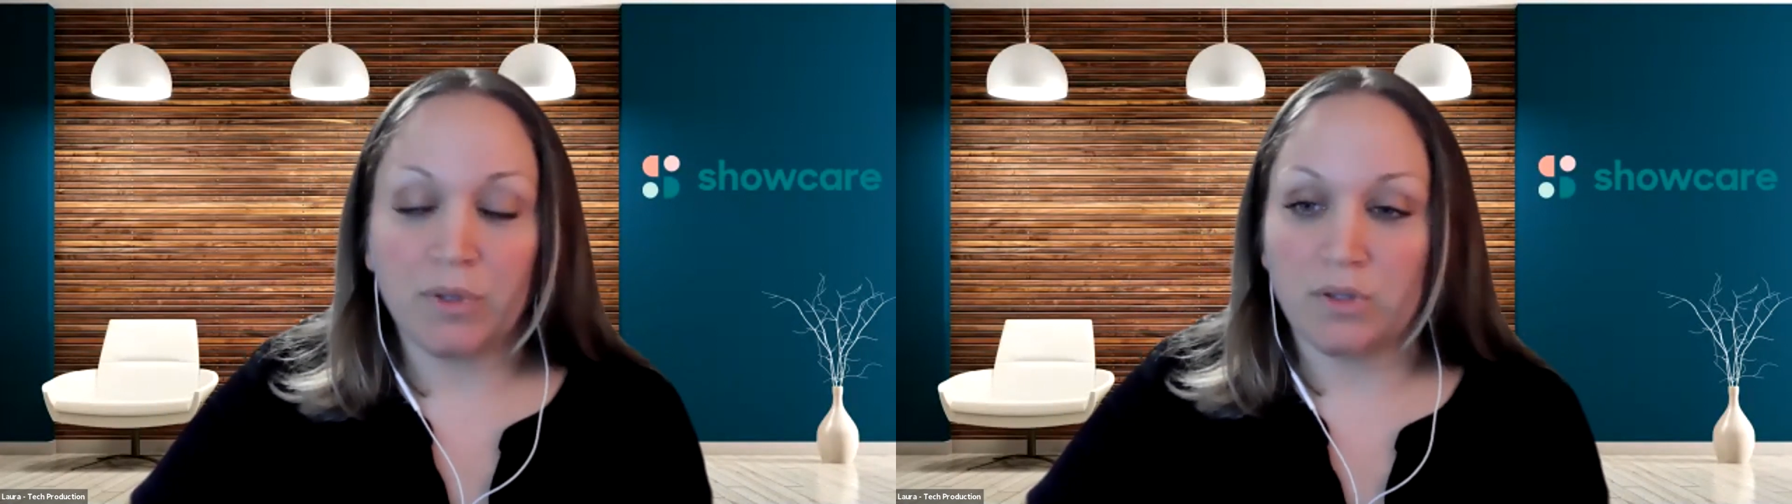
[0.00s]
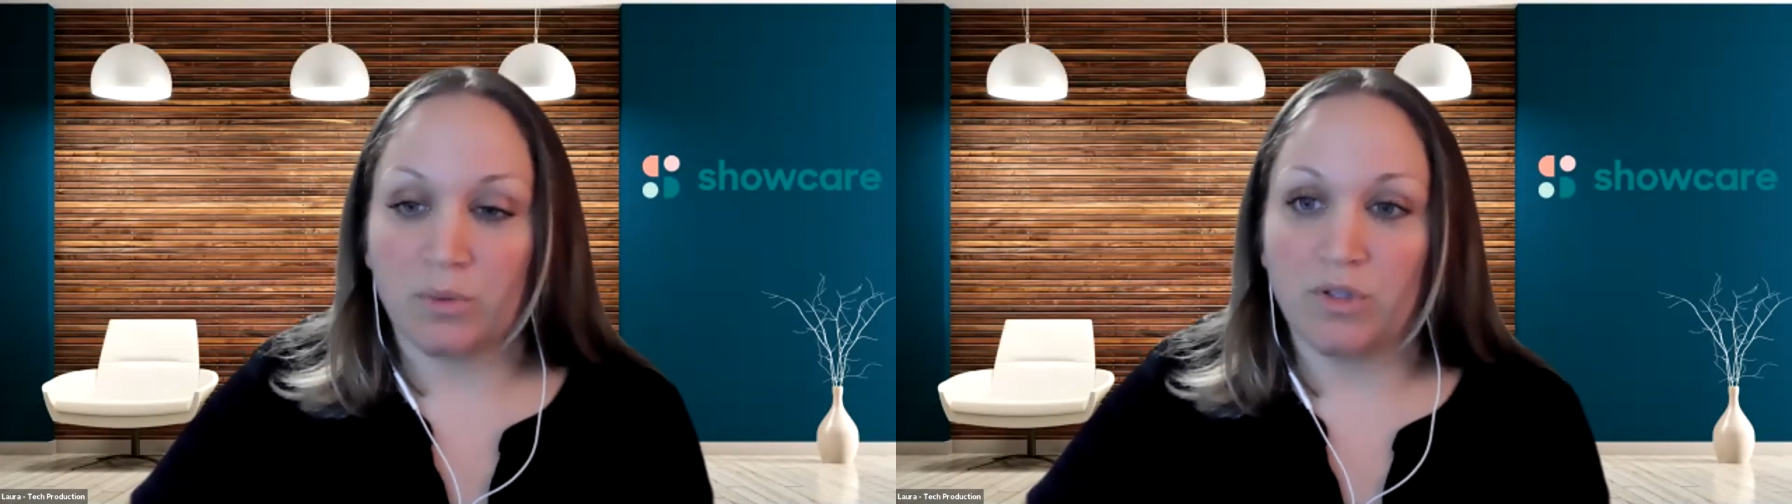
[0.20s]

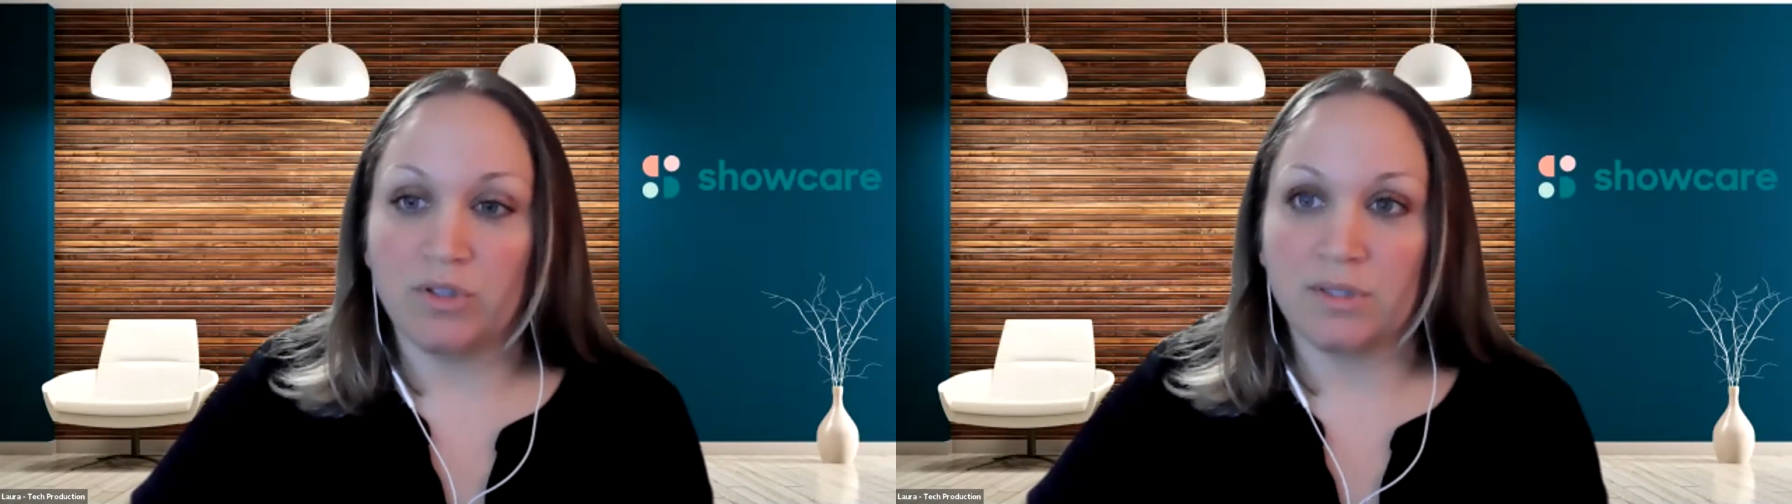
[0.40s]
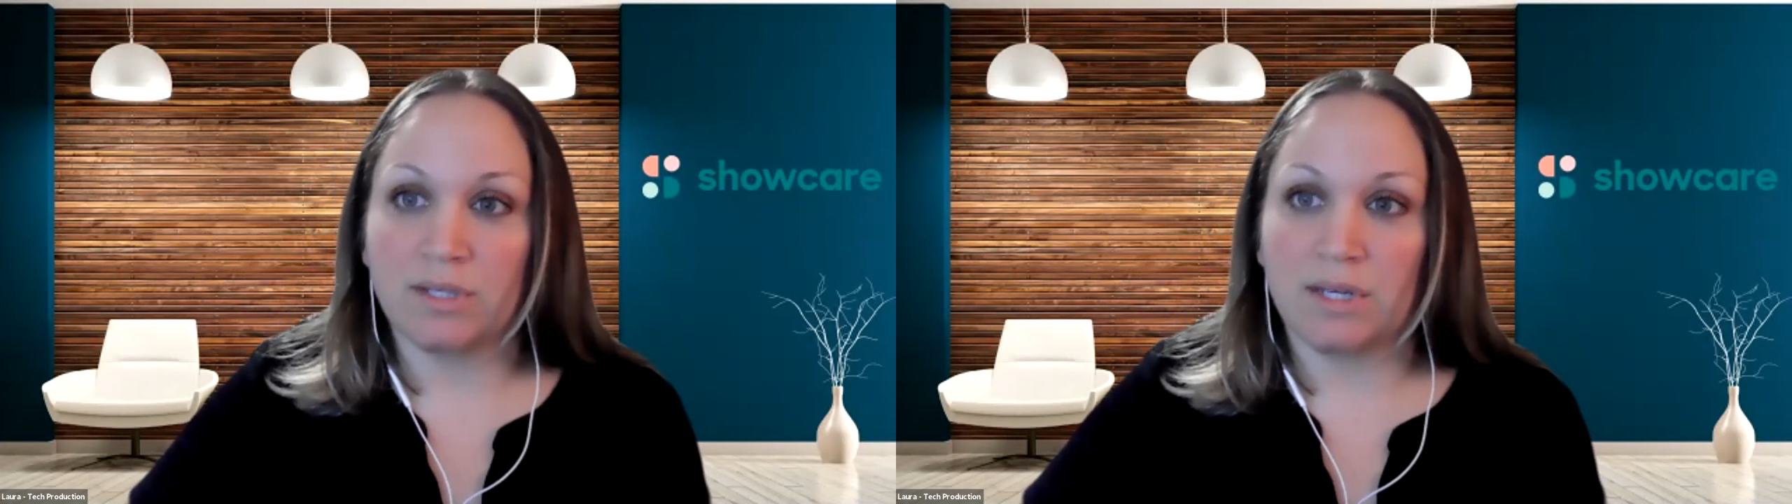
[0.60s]
So we
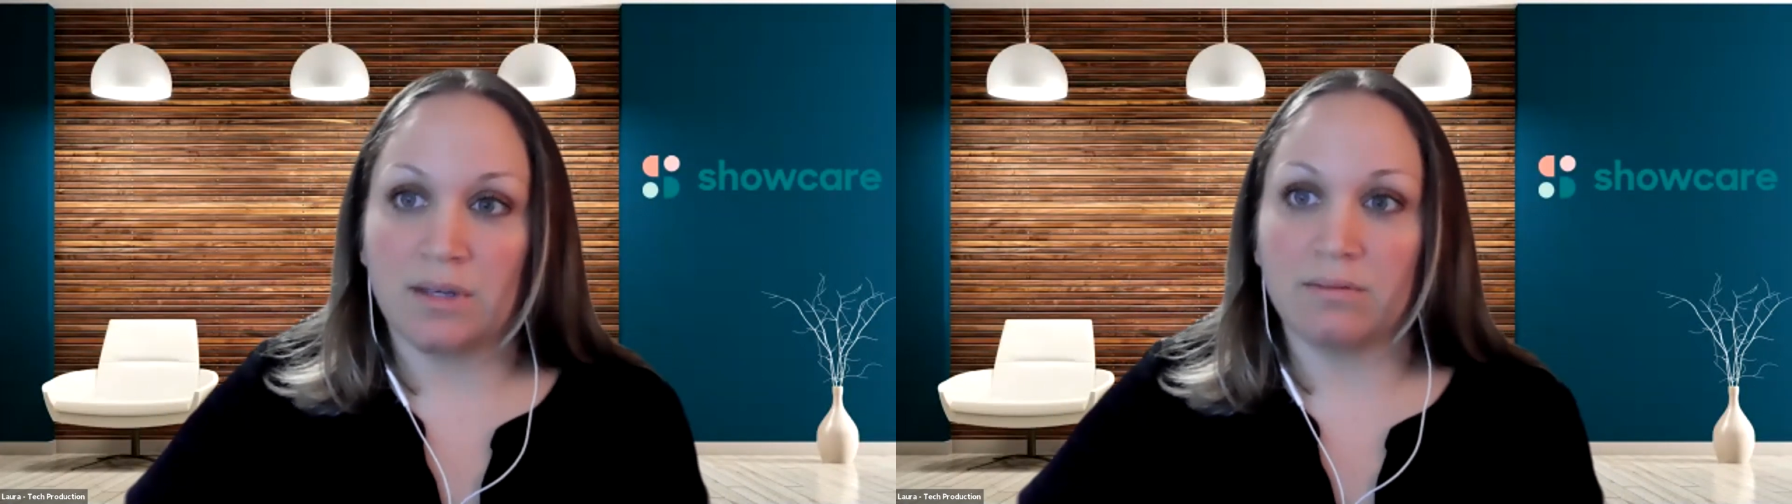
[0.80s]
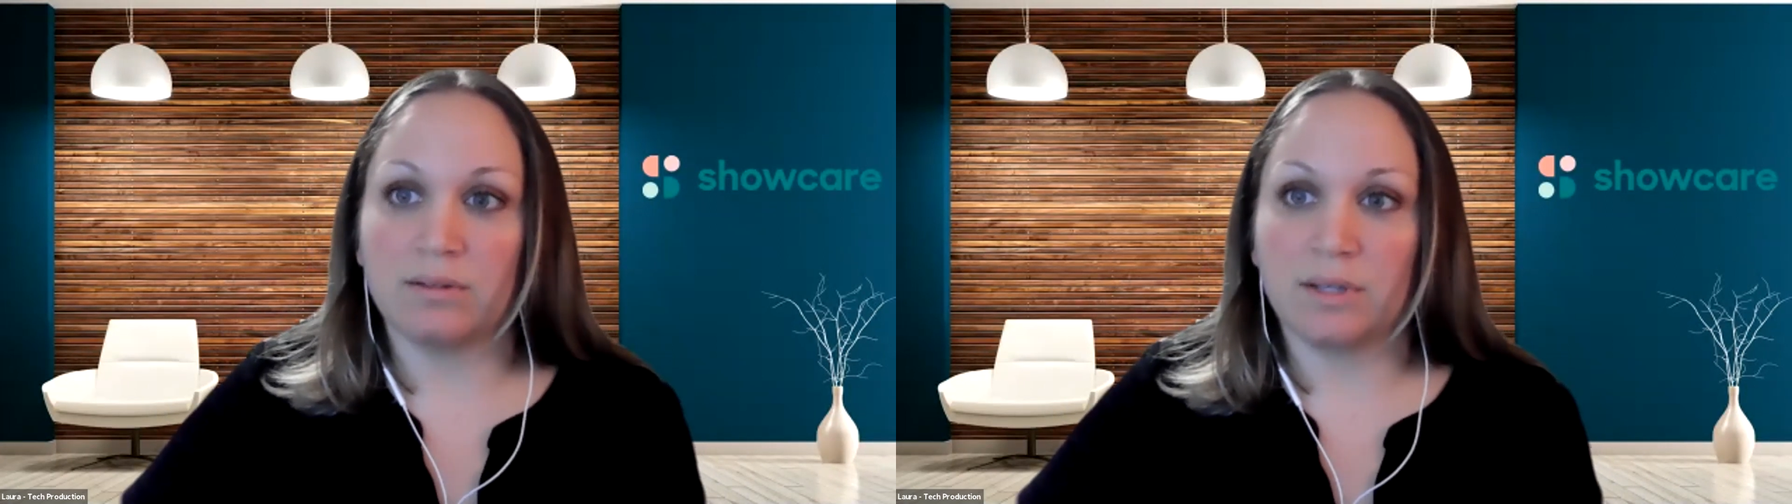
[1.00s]
just
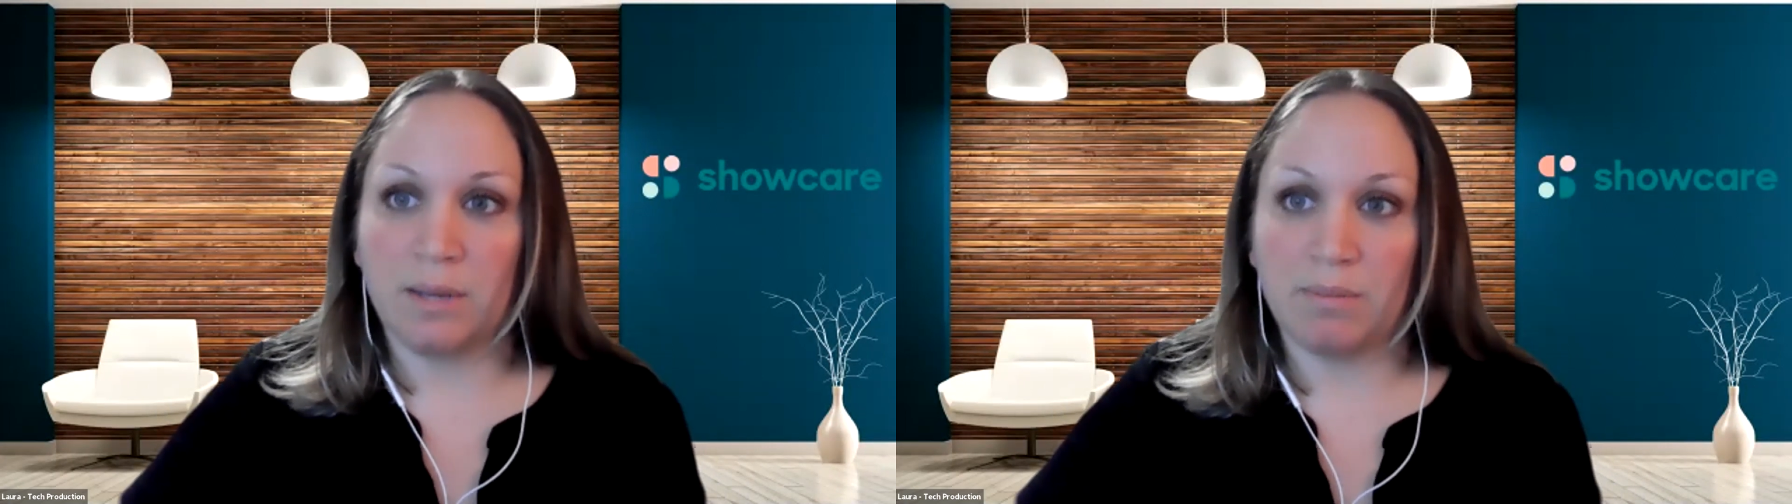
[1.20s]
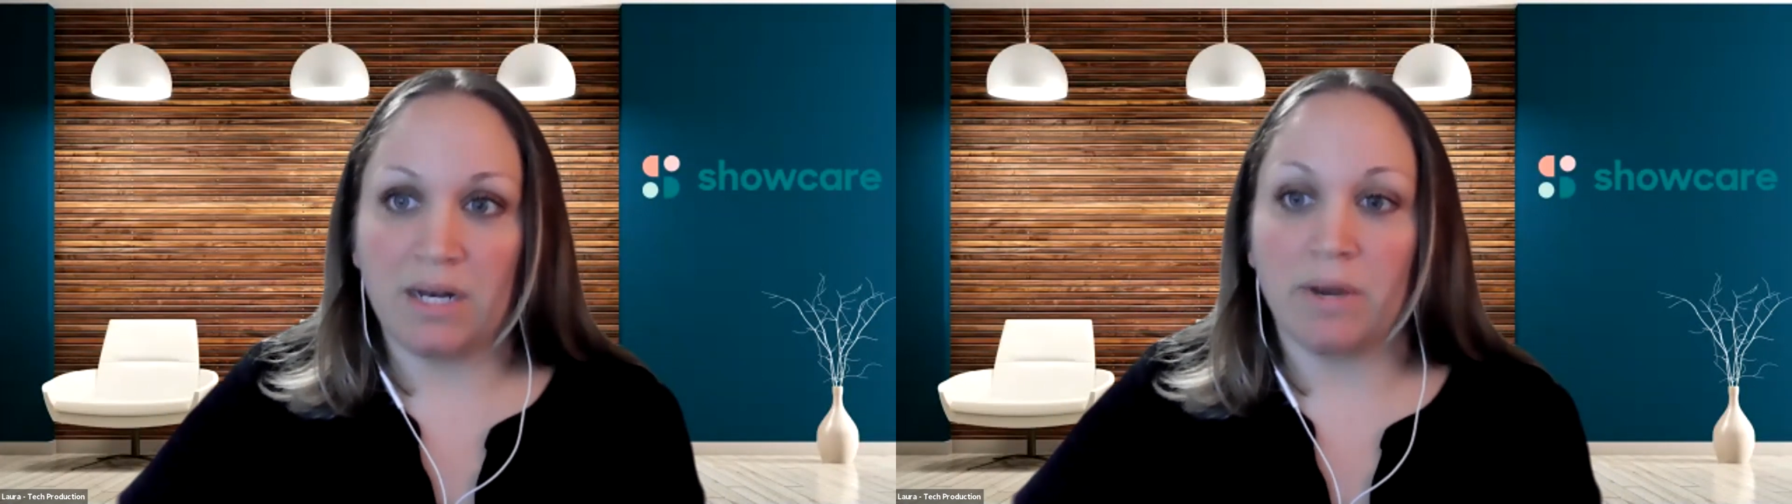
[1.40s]

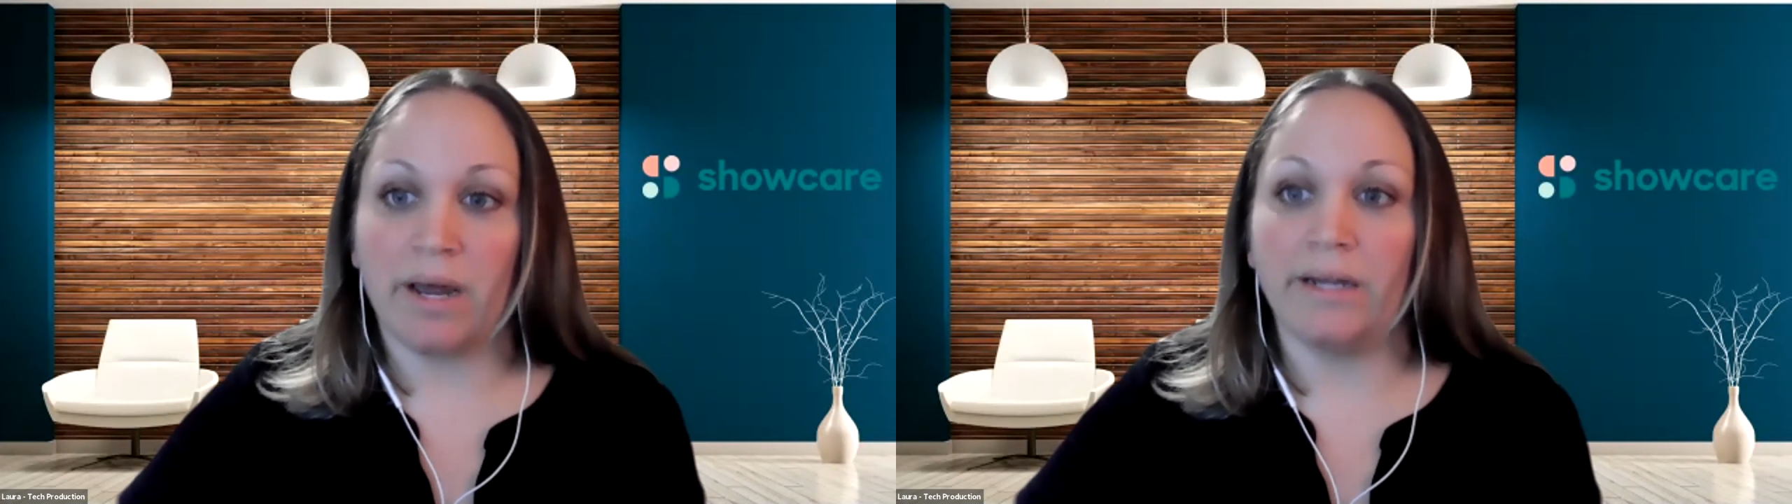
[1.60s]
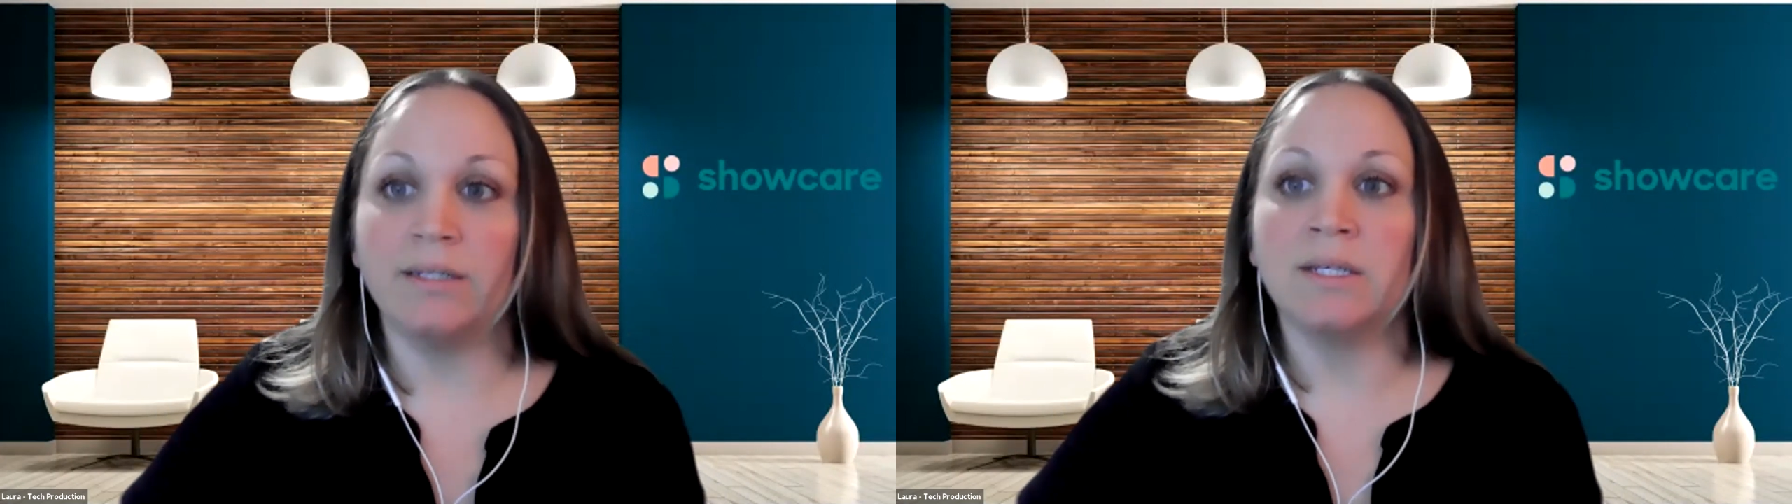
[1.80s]
keep that in
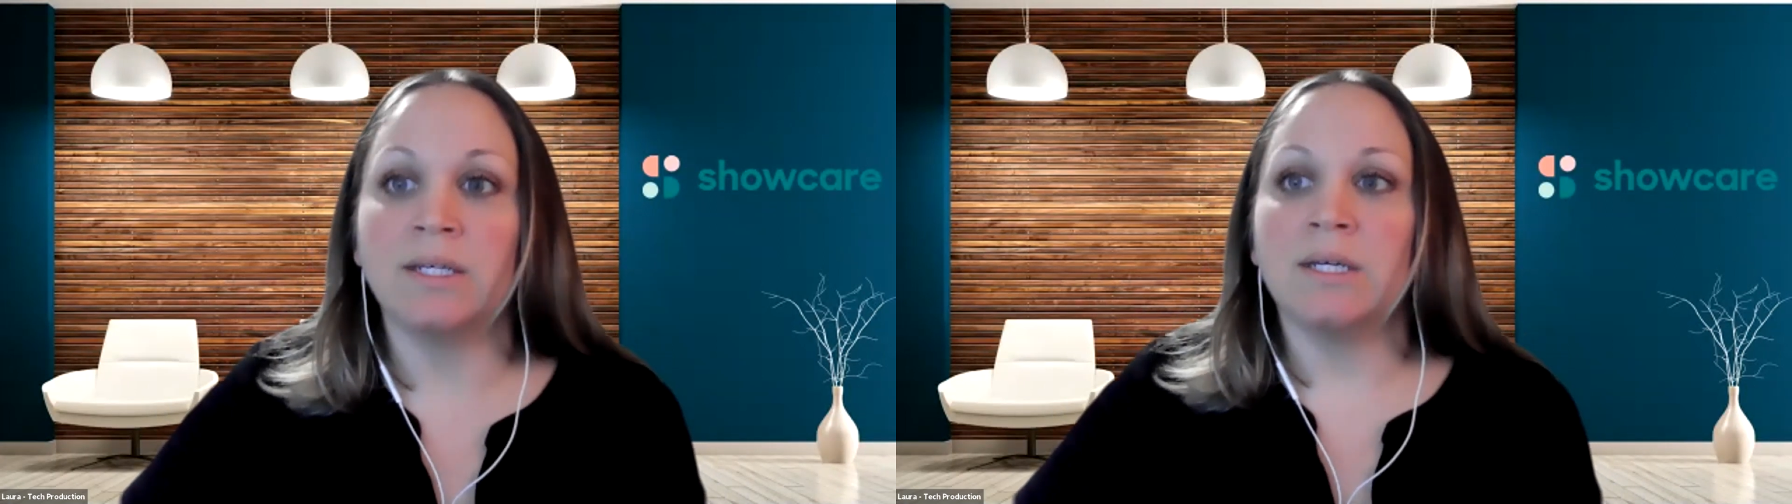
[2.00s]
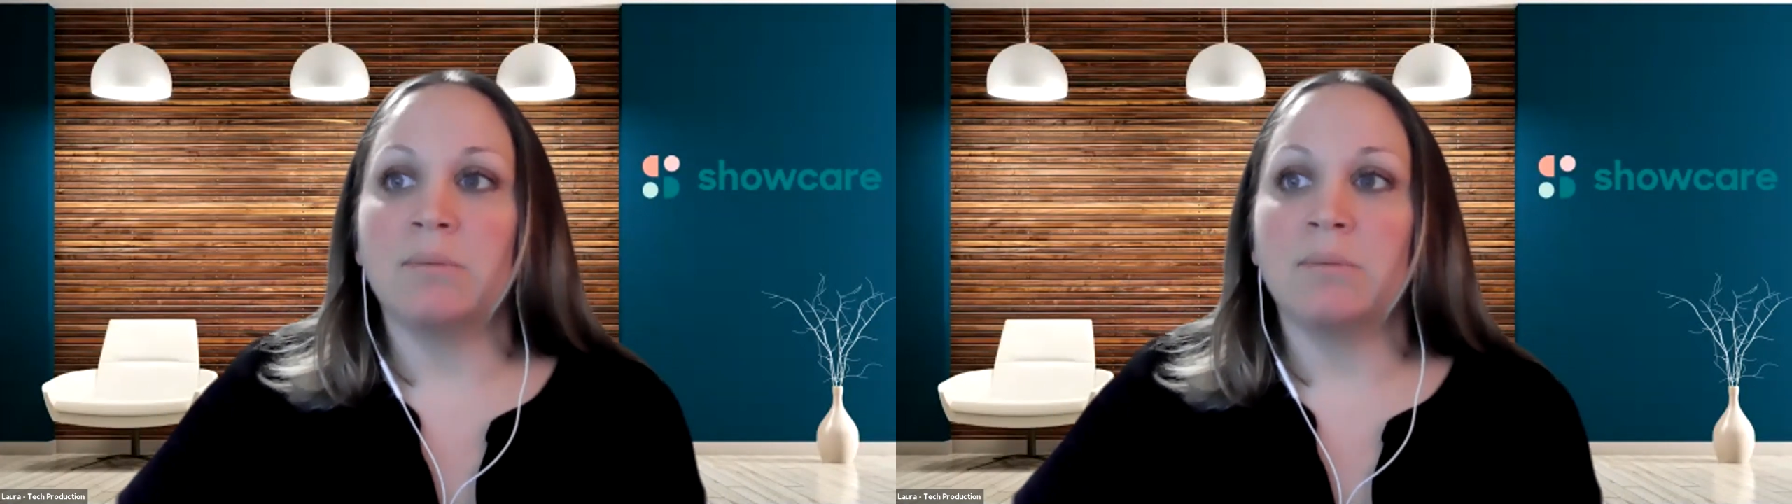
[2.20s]
mind,